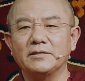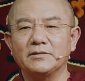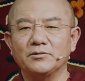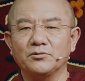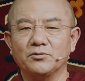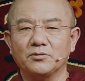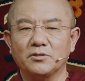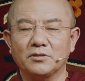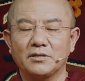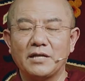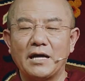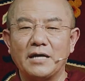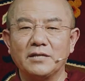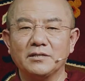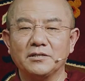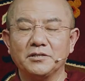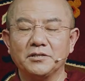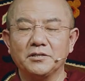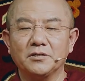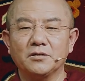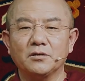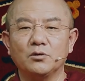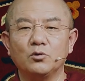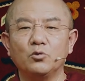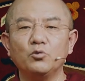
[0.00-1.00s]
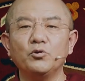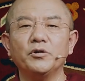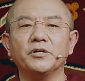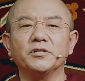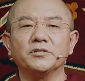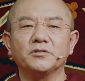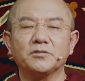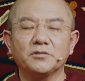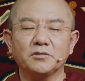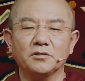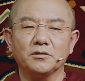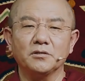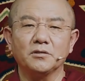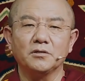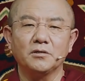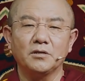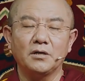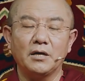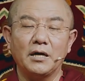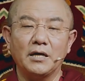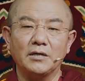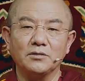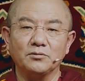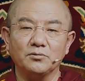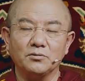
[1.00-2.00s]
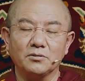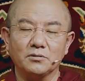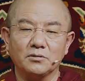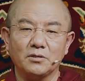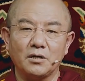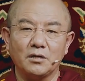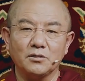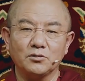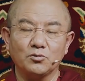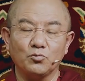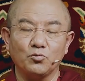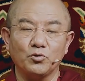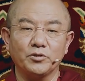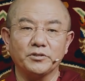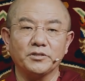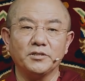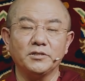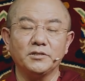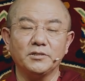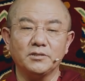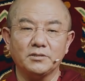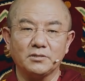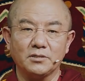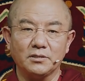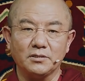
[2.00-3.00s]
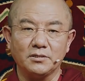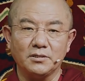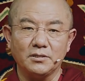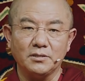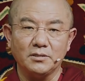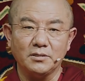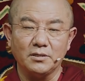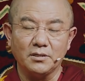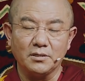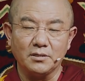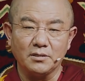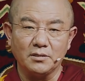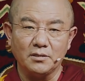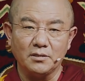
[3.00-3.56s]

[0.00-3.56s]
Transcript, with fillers: There's a short commentary also